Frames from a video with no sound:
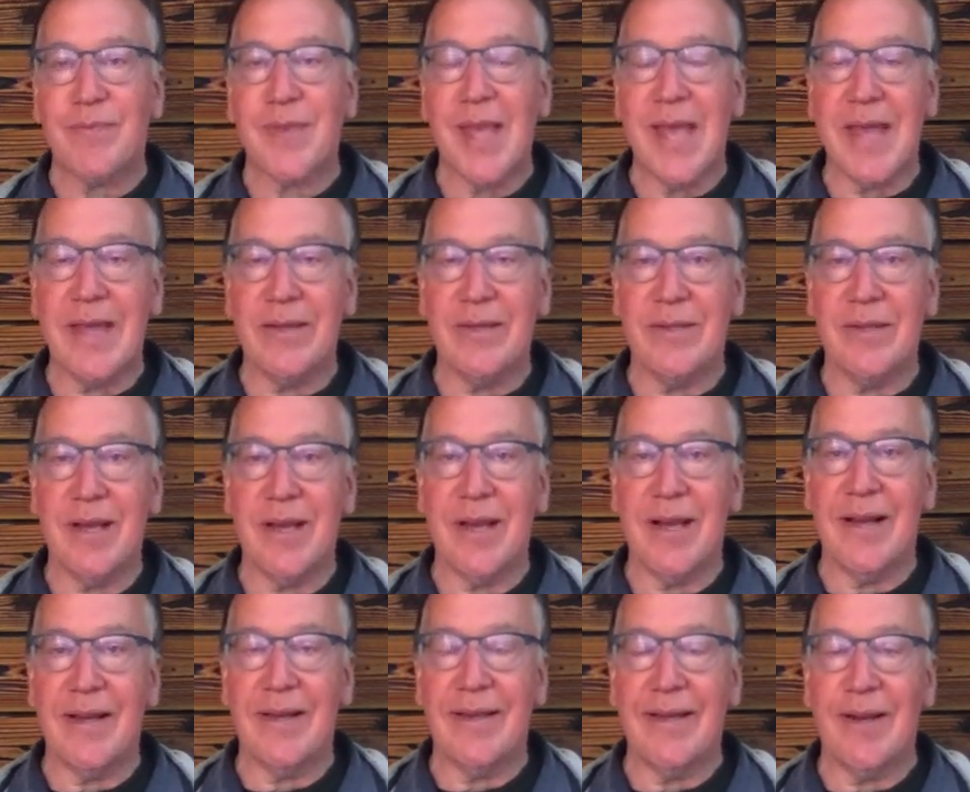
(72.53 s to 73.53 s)
And,
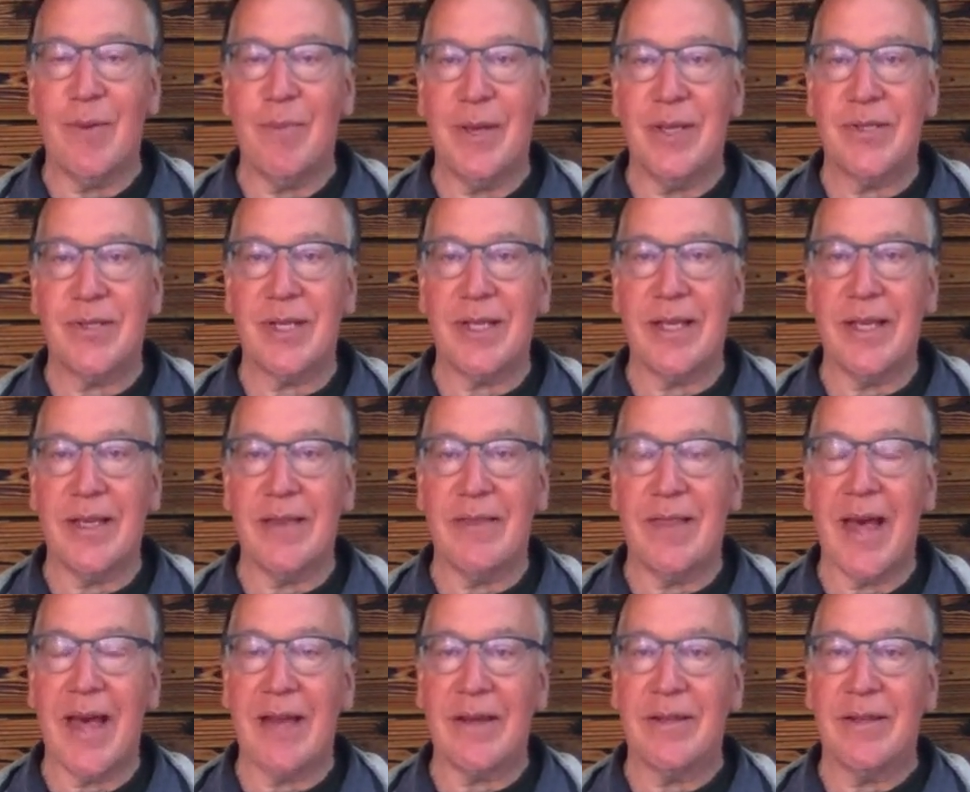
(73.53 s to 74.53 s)
uh, you know, basically
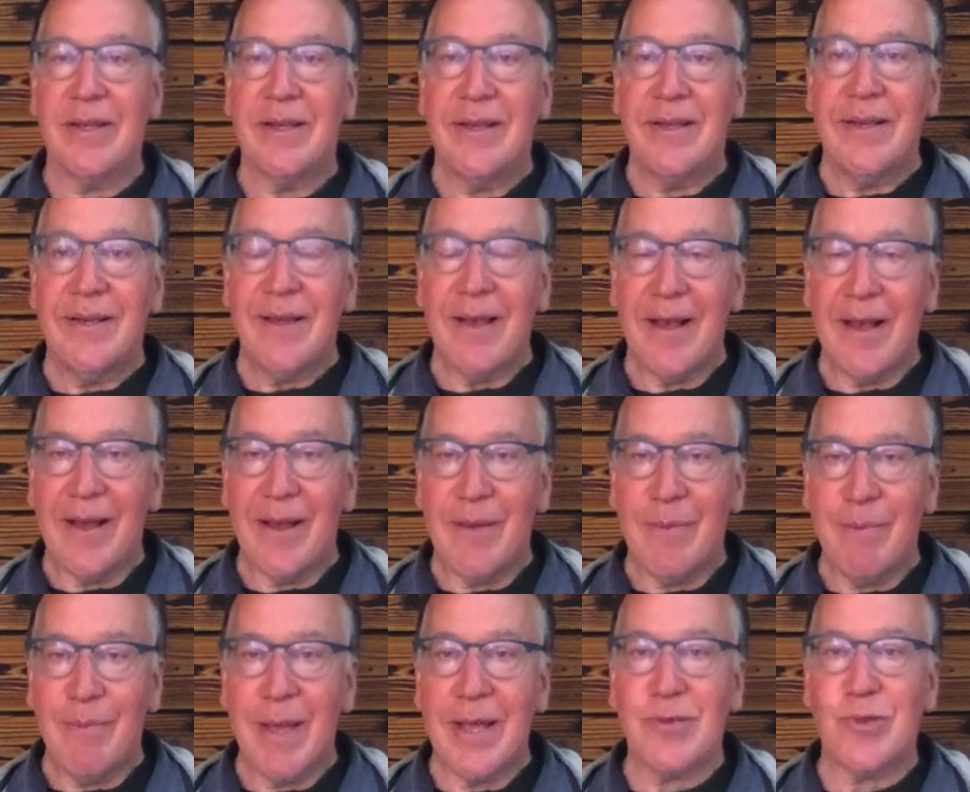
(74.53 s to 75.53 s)
that uh,
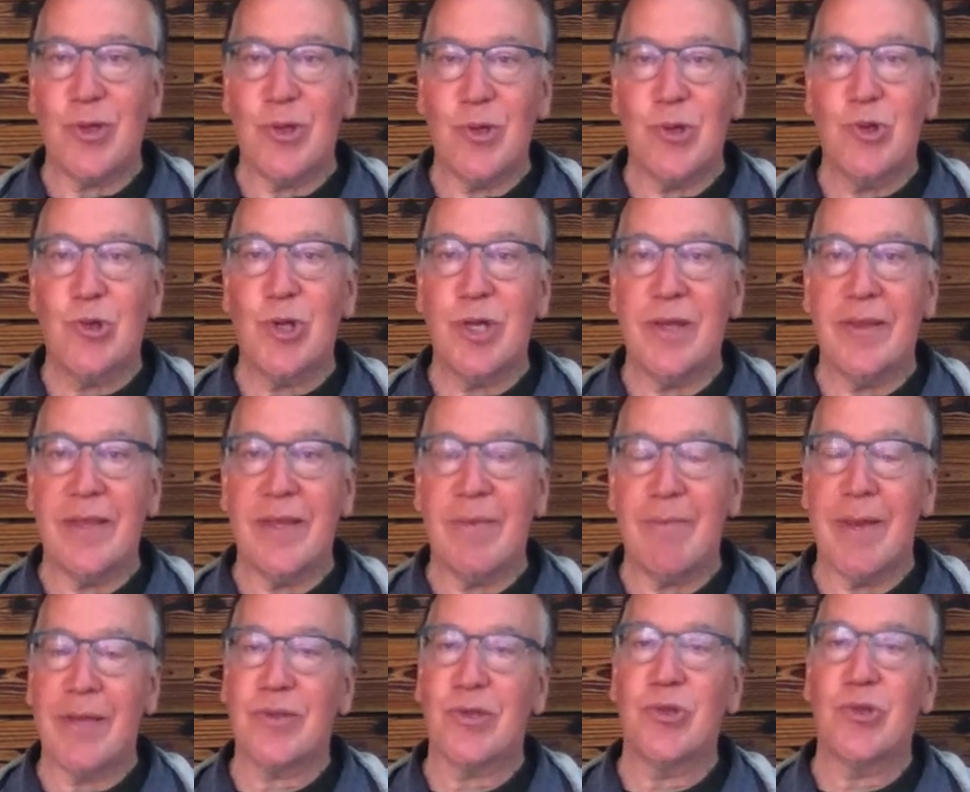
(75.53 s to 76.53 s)
message in the
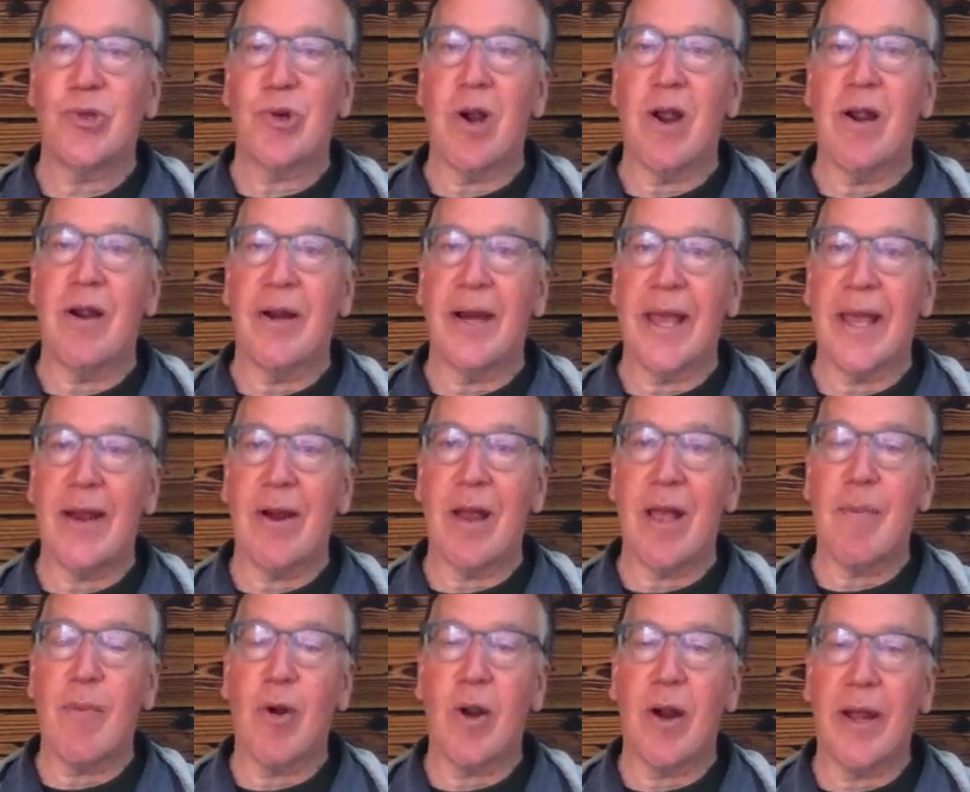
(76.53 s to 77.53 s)
messenger RNA
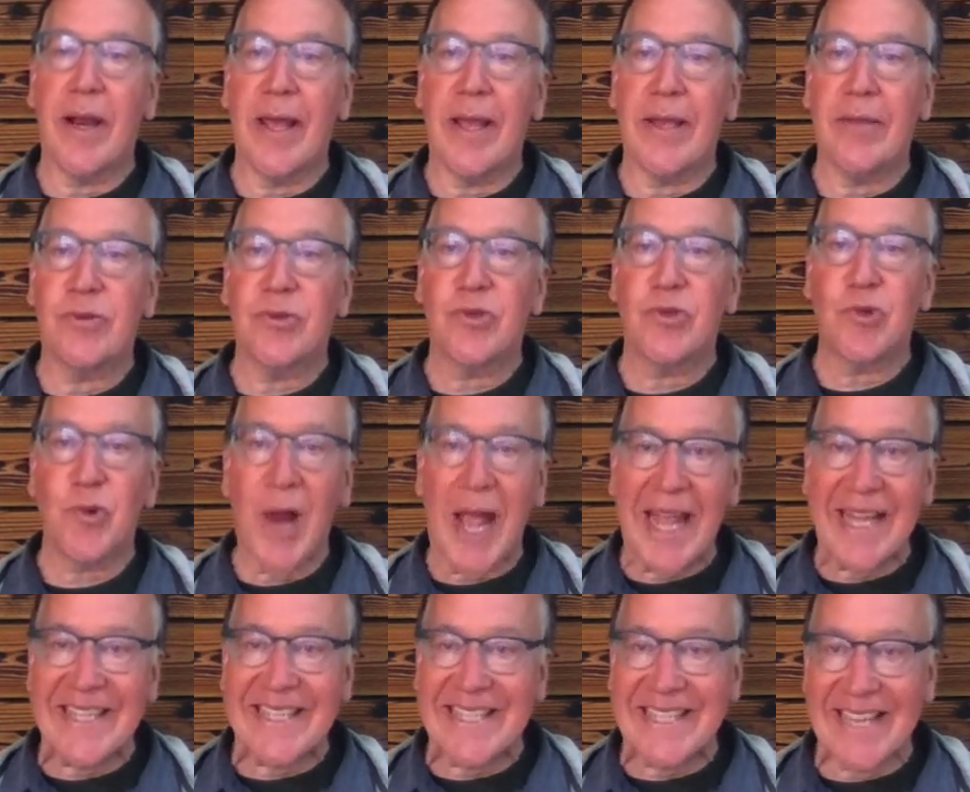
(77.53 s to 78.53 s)
or mRNA is
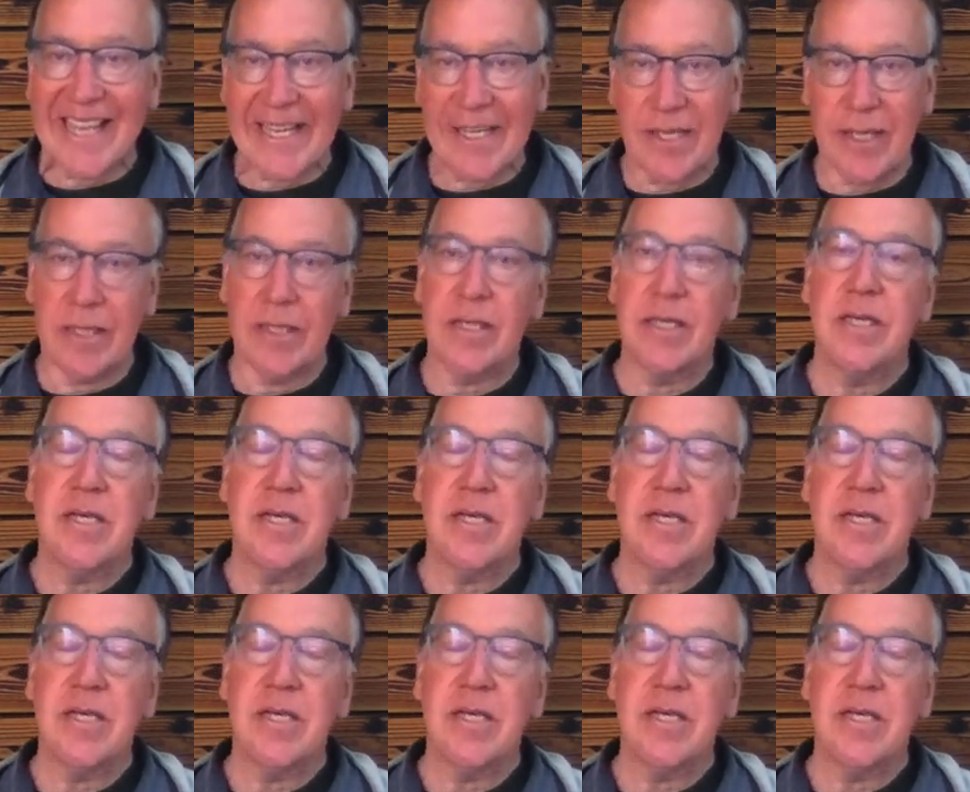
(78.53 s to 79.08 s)
translated